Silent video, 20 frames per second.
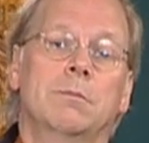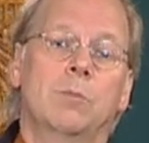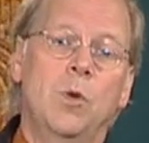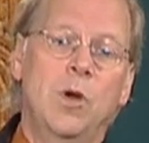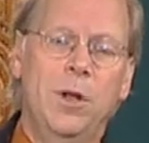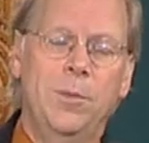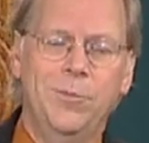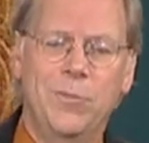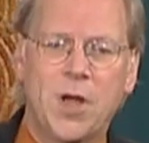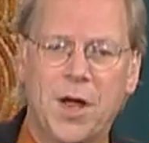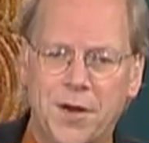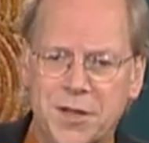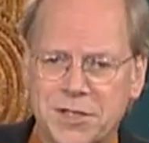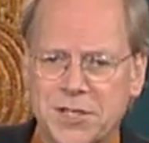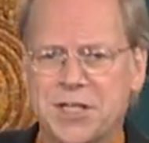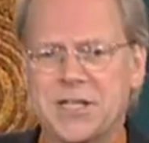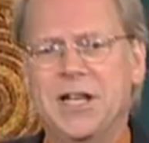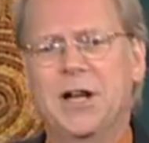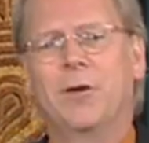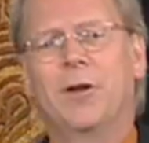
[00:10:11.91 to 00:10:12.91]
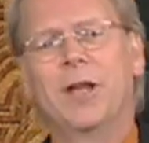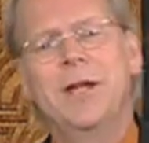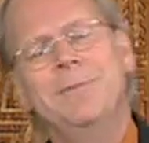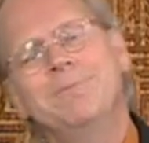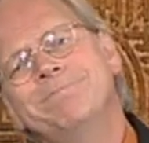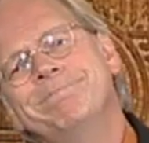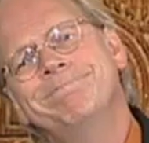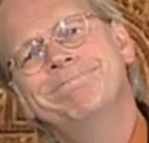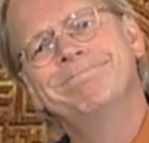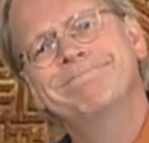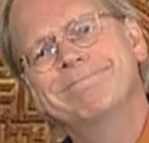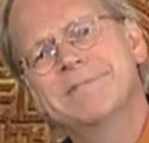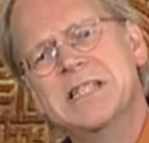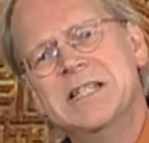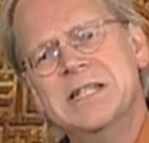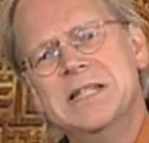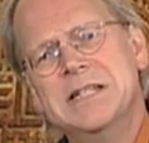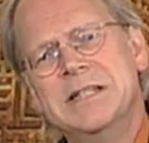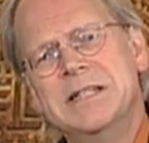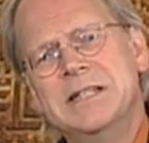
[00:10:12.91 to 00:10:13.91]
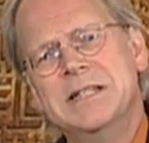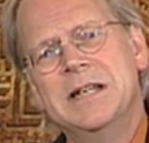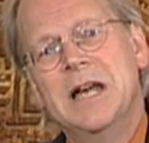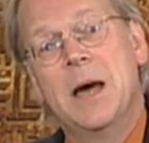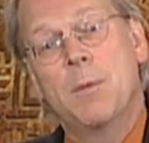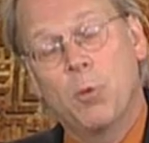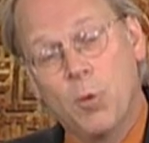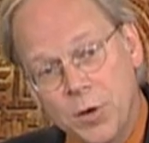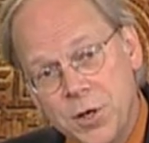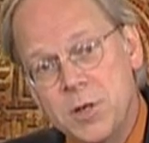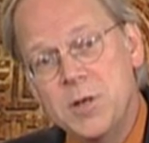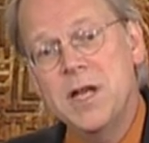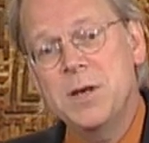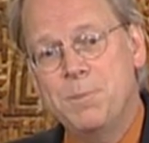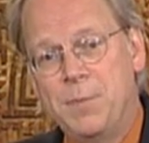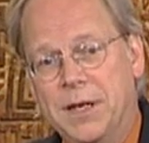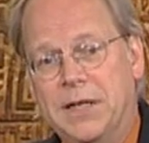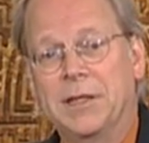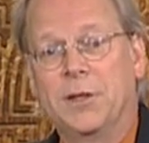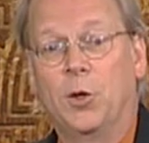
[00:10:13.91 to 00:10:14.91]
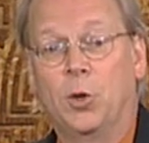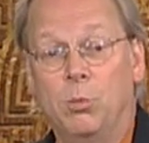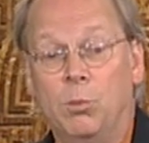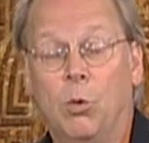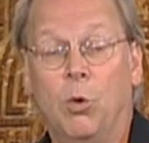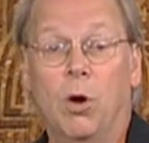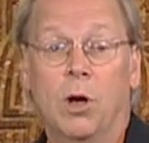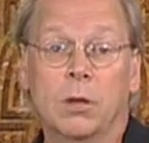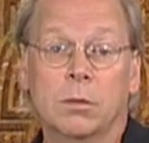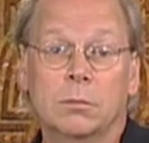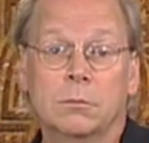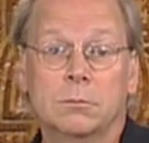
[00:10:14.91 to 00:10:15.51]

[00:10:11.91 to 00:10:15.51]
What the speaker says: Well, not necessarily. I'm going to nitpick a little more.